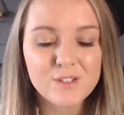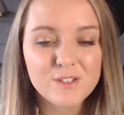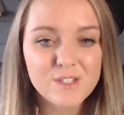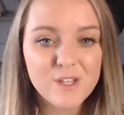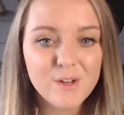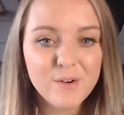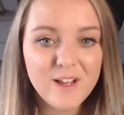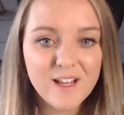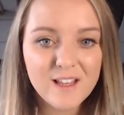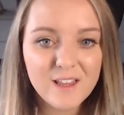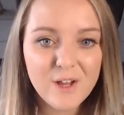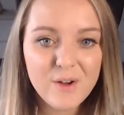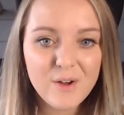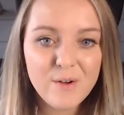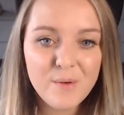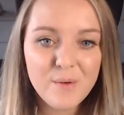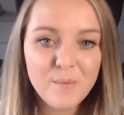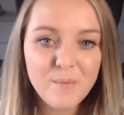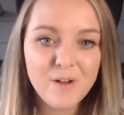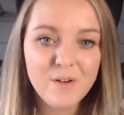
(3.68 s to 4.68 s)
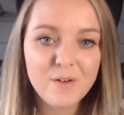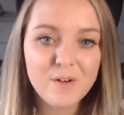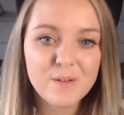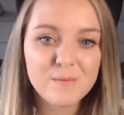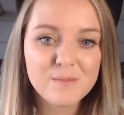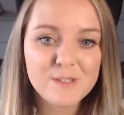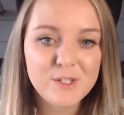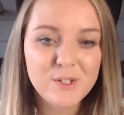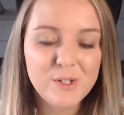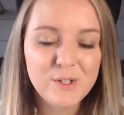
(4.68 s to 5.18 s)
Hello and welcome
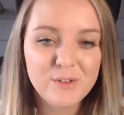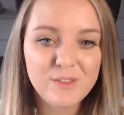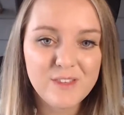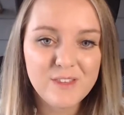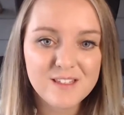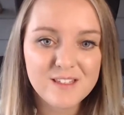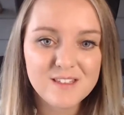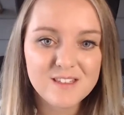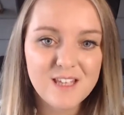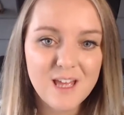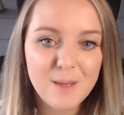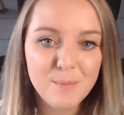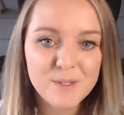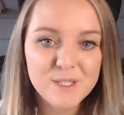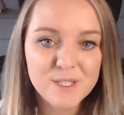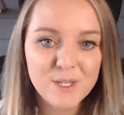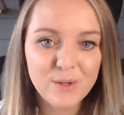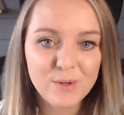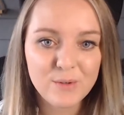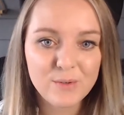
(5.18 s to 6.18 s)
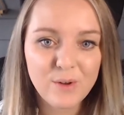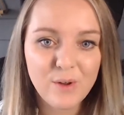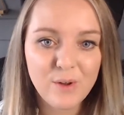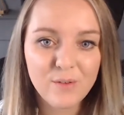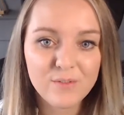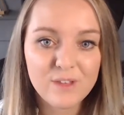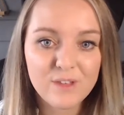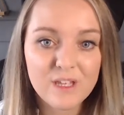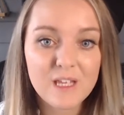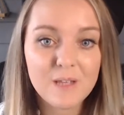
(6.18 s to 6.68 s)
to this episode of
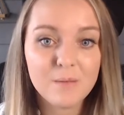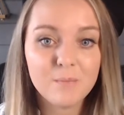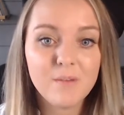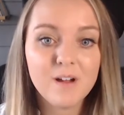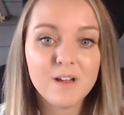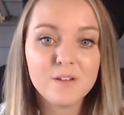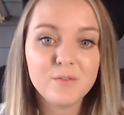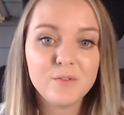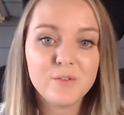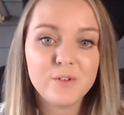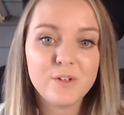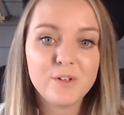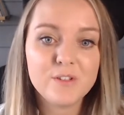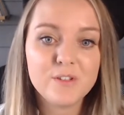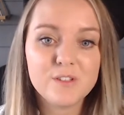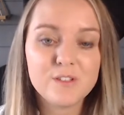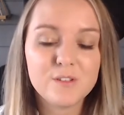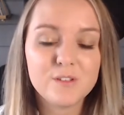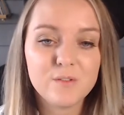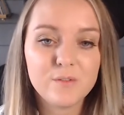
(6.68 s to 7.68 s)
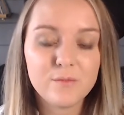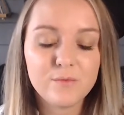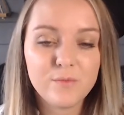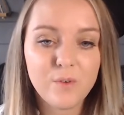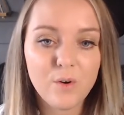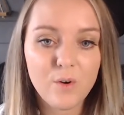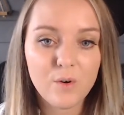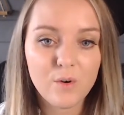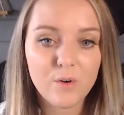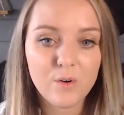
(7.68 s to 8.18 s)
the Mindfulness
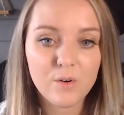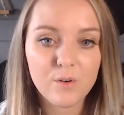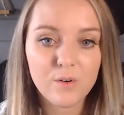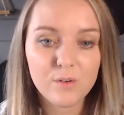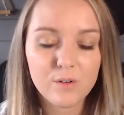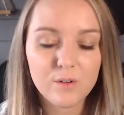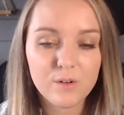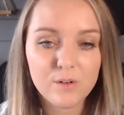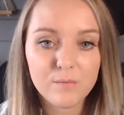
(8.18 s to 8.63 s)
for